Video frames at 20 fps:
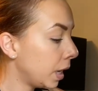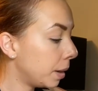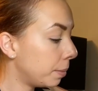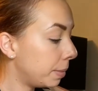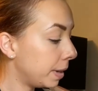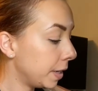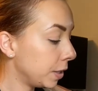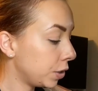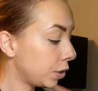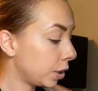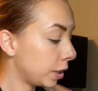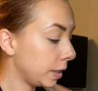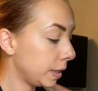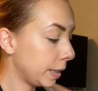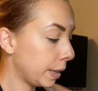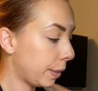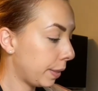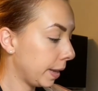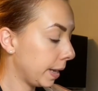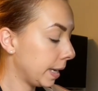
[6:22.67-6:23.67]
But it's starting to
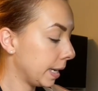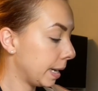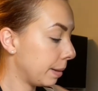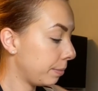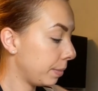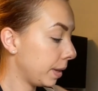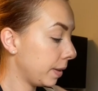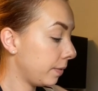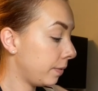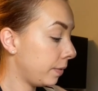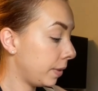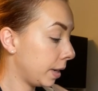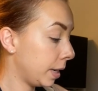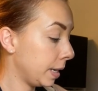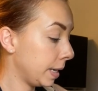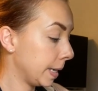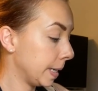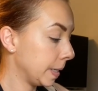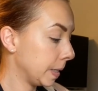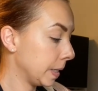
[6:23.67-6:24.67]
thicken up very
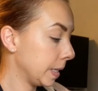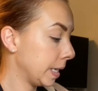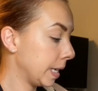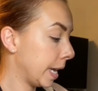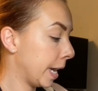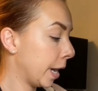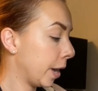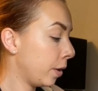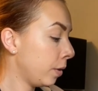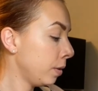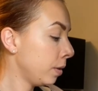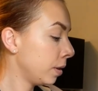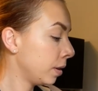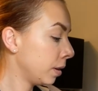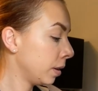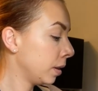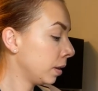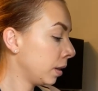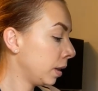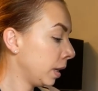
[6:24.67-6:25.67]
nicely now.
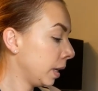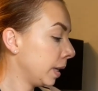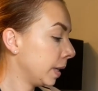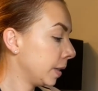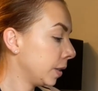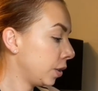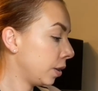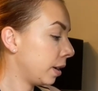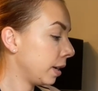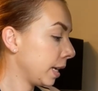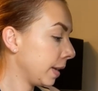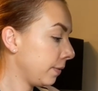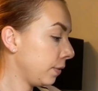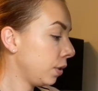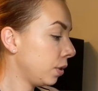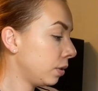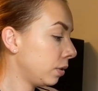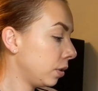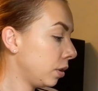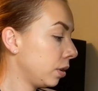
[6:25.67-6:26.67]
So I'll give you
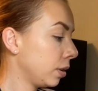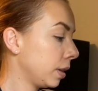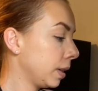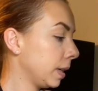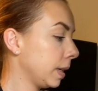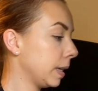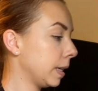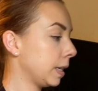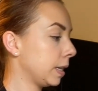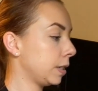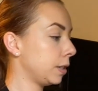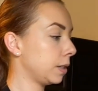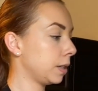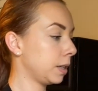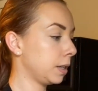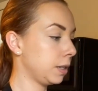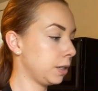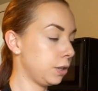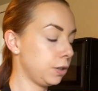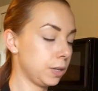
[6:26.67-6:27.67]
a look and
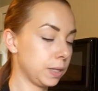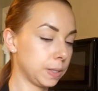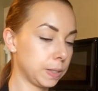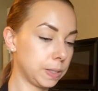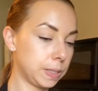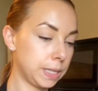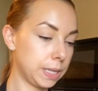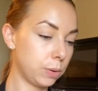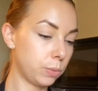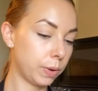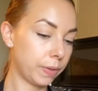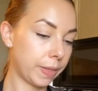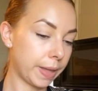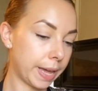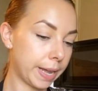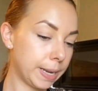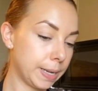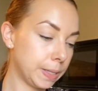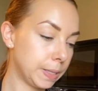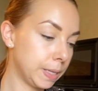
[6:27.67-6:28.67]
you can see what that
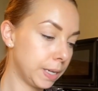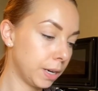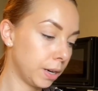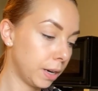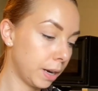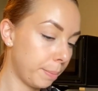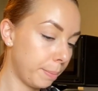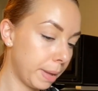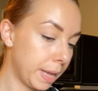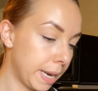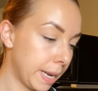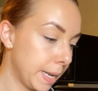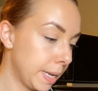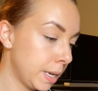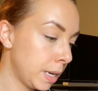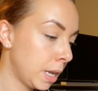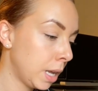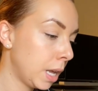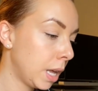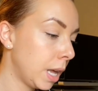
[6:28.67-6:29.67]
is here in a minute.
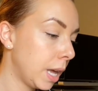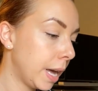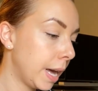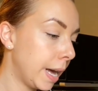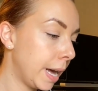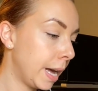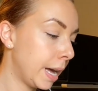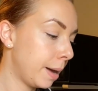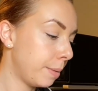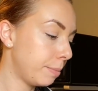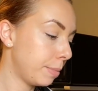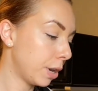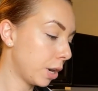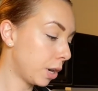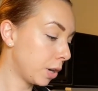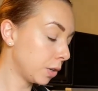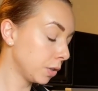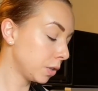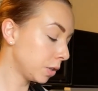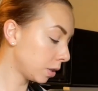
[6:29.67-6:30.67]
But
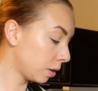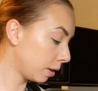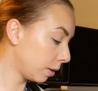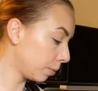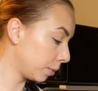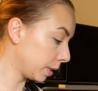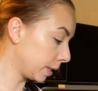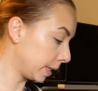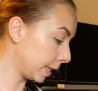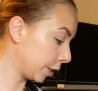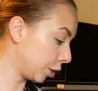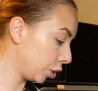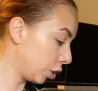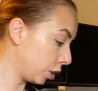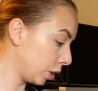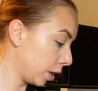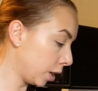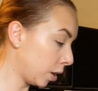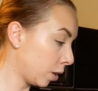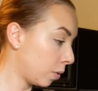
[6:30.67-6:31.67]
also I wanted to let you
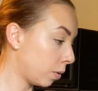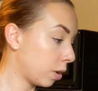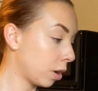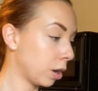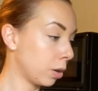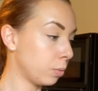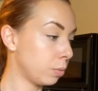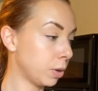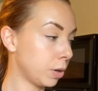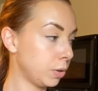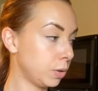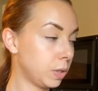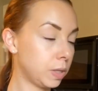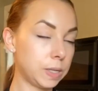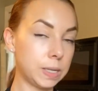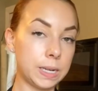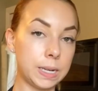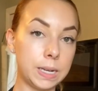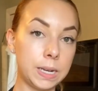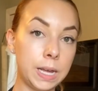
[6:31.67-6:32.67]
know our
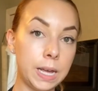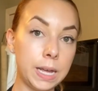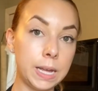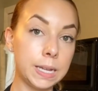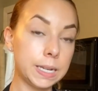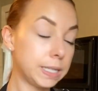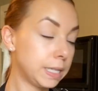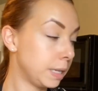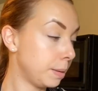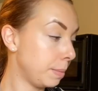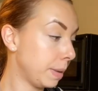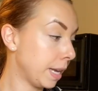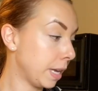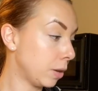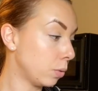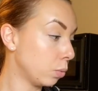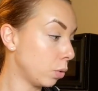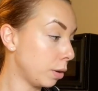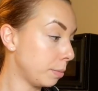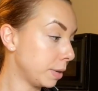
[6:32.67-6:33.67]
roasted
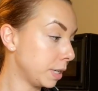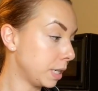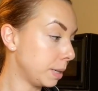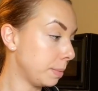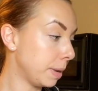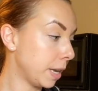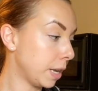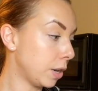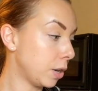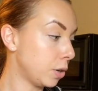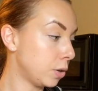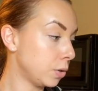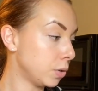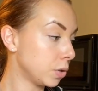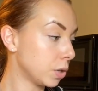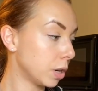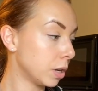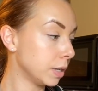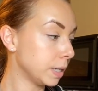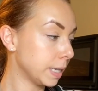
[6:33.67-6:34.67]
Roma tomatoes
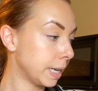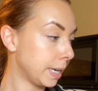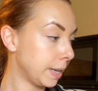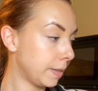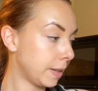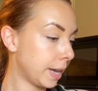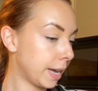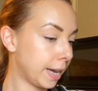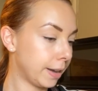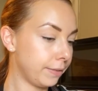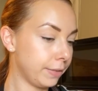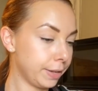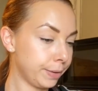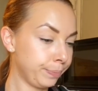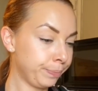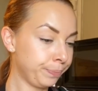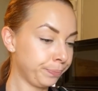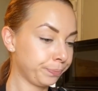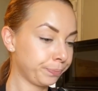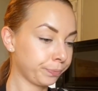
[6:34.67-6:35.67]
are done in the
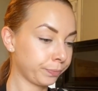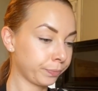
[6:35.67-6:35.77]
oven.